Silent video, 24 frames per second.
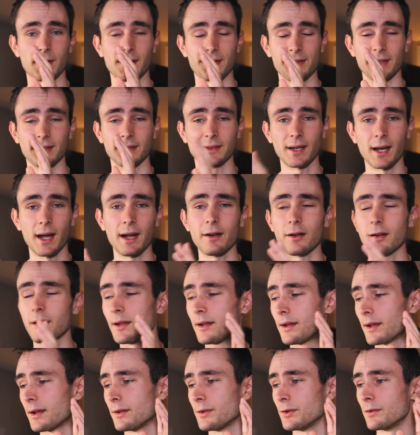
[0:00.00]
in its
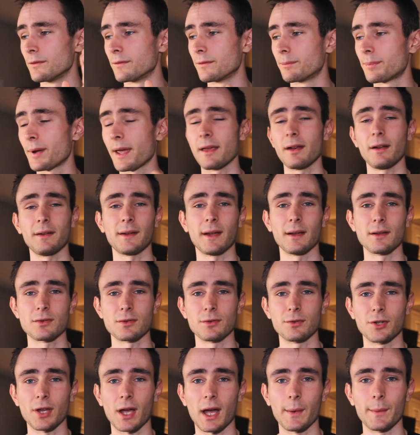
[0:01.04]
entirety and you've paid
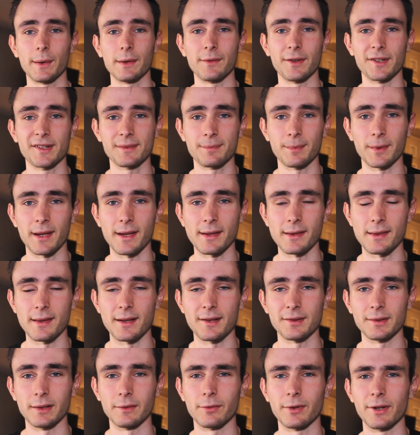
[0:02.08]
attention to how I've explained
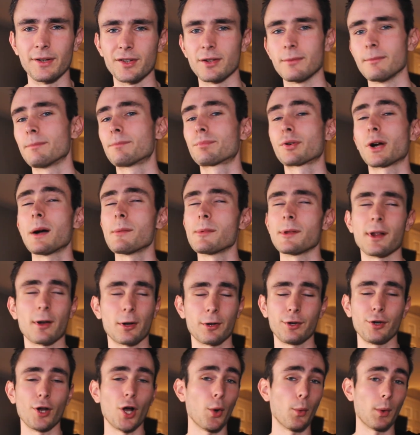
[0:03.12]
these liveries, you probably
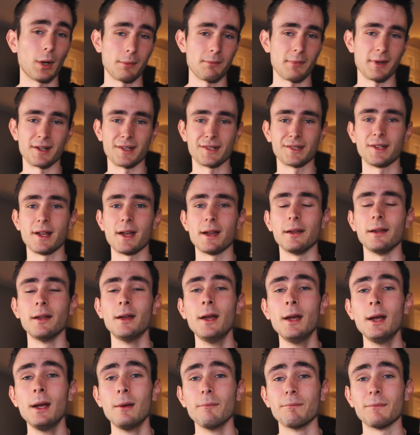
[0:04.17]
already know what I'm going to say.
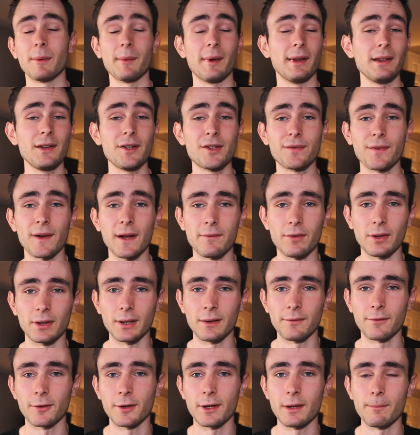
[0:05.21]
But my least favorite
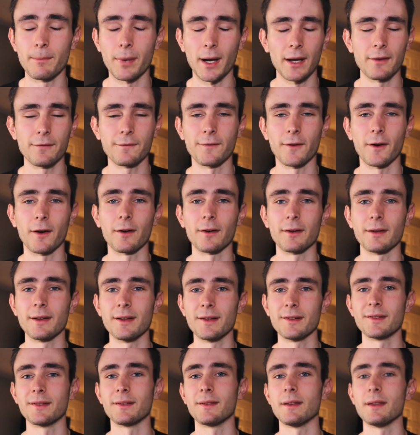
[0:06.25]
livery by far
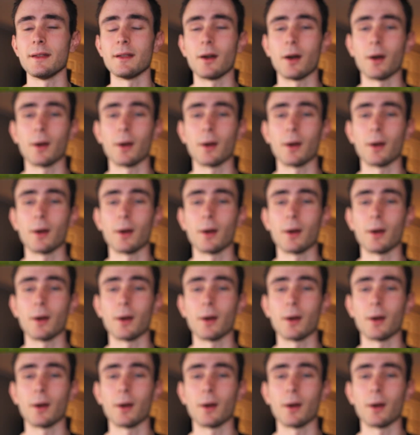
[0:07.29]
is the